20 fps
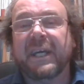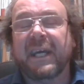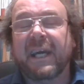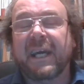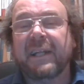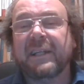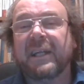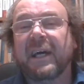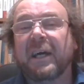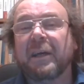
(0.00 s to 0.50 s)

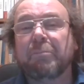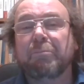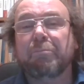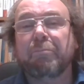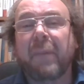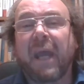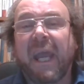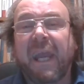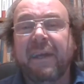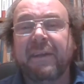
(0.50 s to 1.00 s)
and I
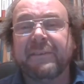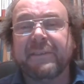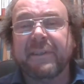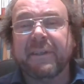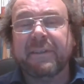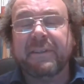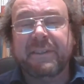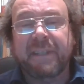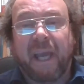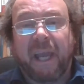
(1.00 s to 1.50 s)
made a
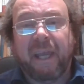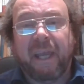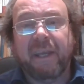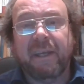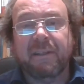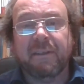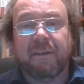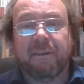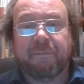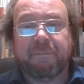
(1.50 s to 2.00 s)

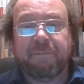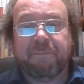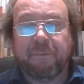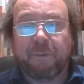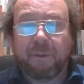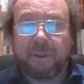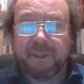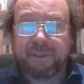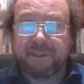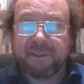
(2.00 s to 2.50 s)
gain of
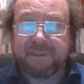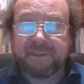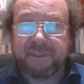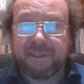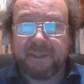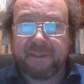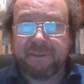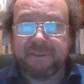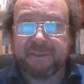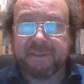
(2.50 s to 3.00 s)

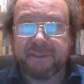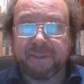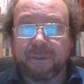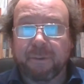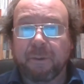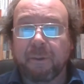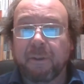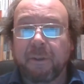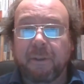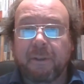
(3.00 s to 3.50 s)
400,000.
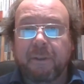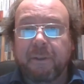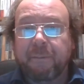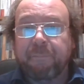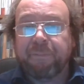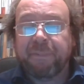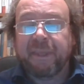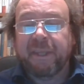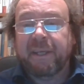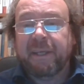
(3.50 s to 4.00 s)
So
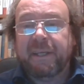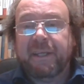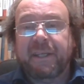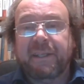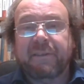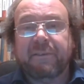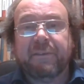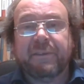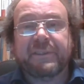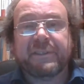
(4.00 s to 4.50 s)

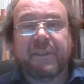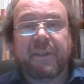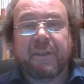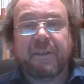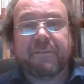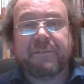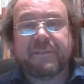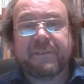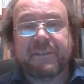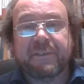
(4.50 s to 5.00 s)
hidden
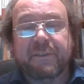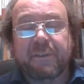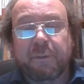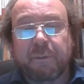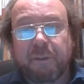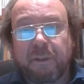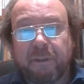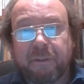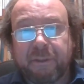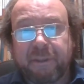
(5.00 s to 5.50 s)
reserves no
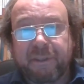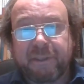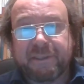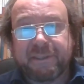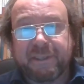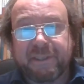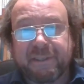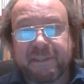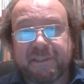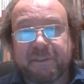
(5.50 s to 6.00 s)
longer
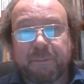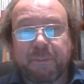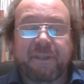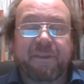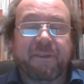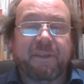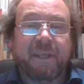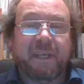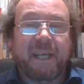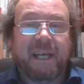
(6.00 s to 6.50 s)
exist
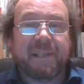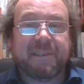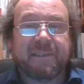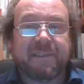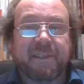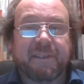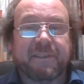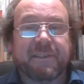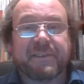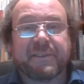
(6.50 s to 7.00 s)
when the
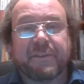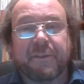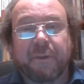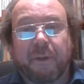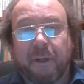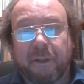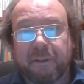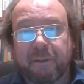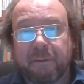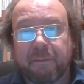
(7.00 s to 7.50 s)
asset is
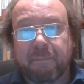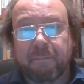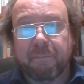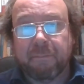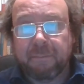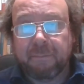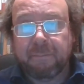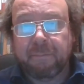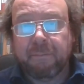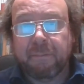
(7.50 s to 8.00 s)
gone,
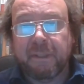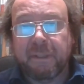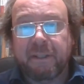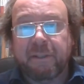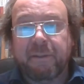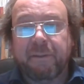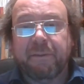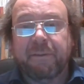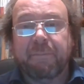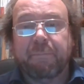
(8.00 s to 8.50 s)

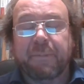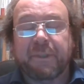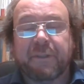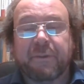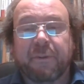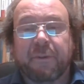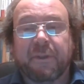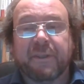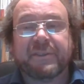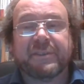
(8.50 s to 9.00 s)

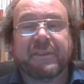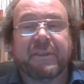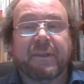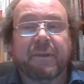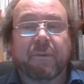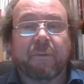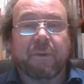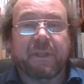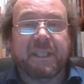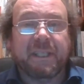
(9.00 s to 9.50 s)
because a
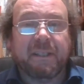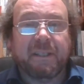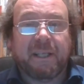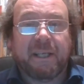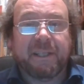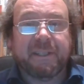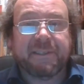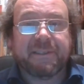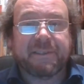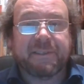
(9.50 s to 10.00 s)

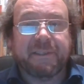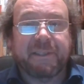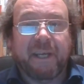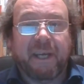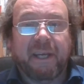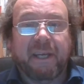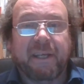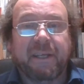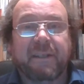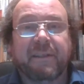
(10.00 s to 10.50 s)
realized
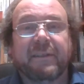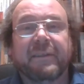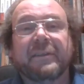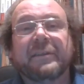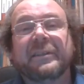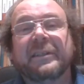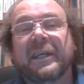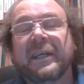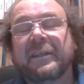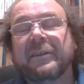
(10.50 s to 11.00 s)
gain
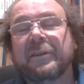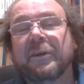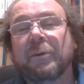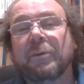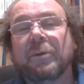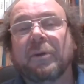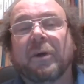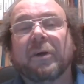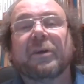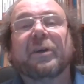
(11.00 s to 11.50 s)
can no
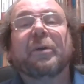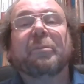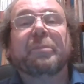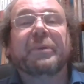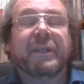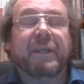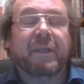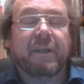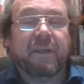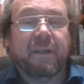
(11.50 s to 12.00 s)
longer
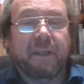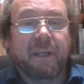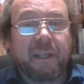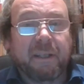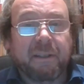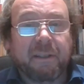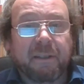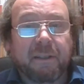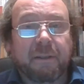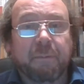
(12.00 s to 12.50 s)
be a
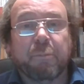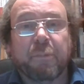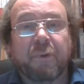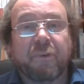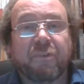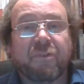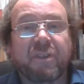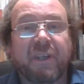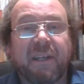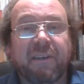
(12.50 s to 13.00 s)
hidden
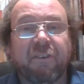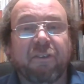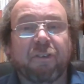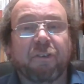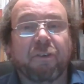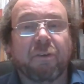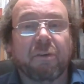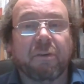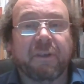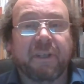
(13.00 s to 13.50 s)

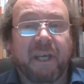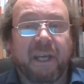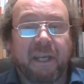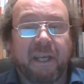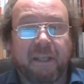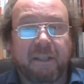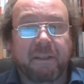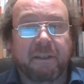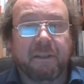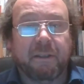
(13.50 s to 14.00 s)
potential
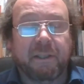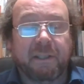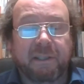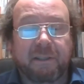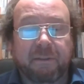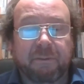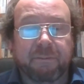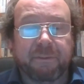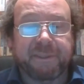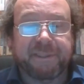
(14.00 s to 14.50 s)
gain, a
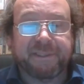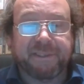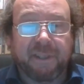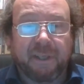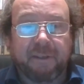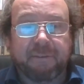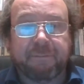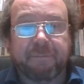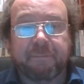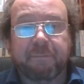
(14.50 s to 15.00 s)
hidden
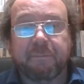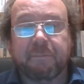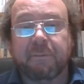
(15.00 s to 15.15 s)
reserve.